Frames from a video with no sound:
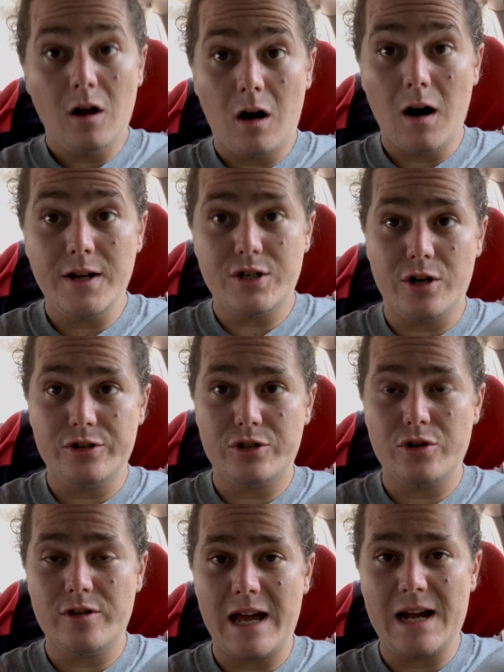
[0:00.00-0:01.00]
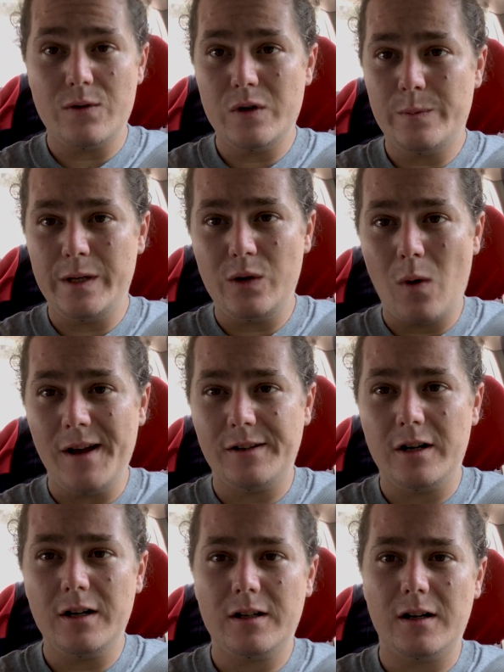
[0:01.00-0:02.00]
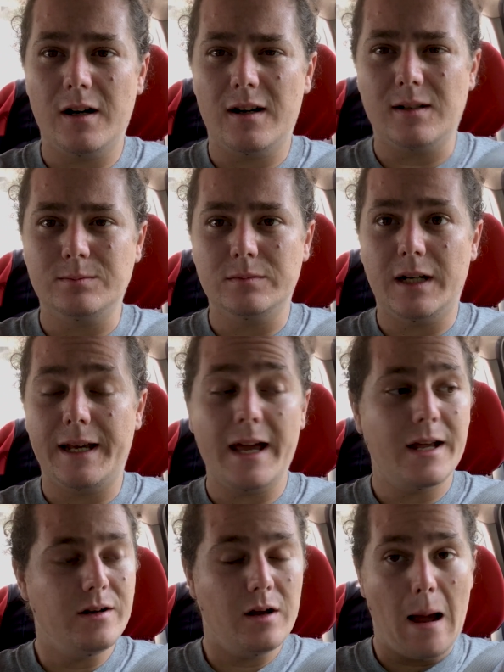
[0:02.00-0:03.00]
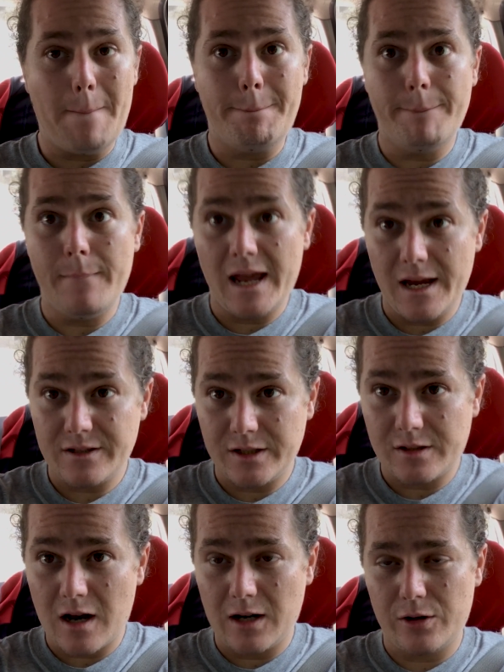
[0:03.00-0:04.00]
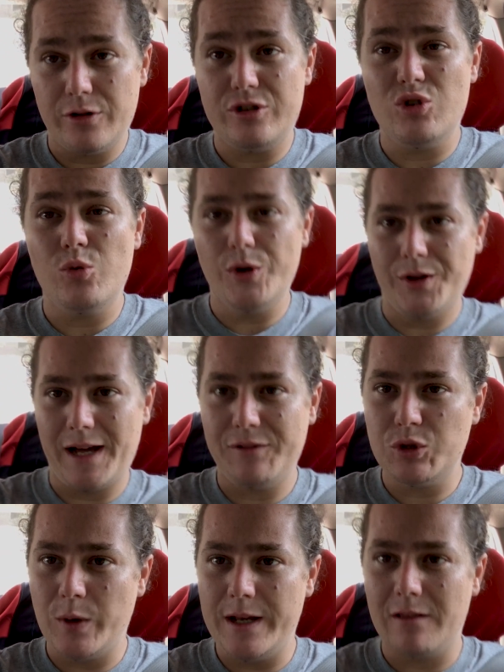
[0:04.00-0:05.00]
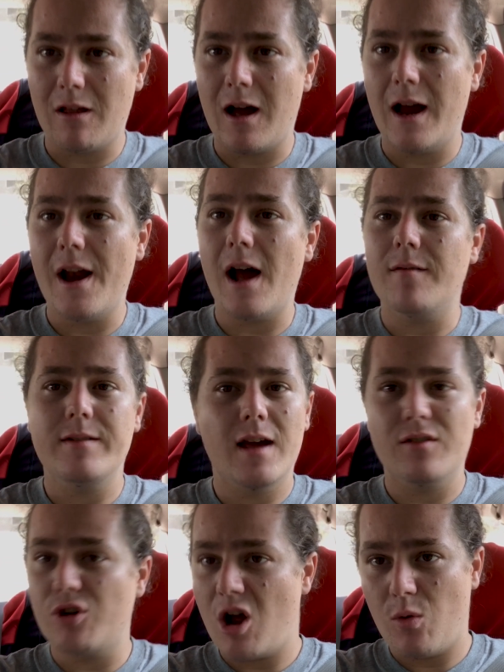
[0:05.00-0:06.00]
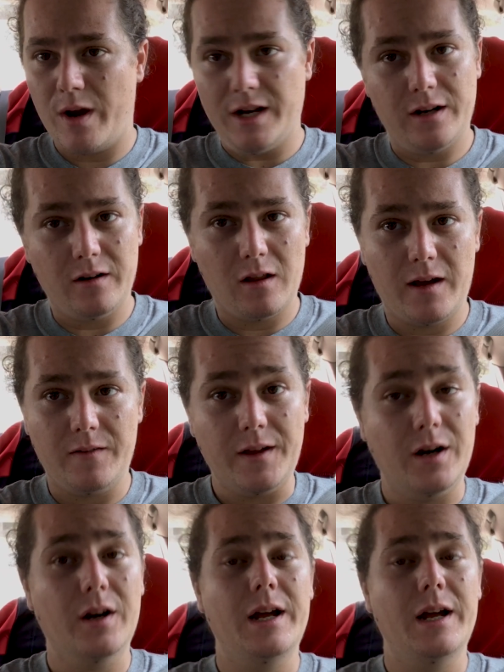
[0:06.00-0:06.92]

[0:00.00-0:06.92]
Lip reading: All right, y'all, so that would be White Duck. Again, amazing tacos. You will have to wait in line. I've never not waited in line there.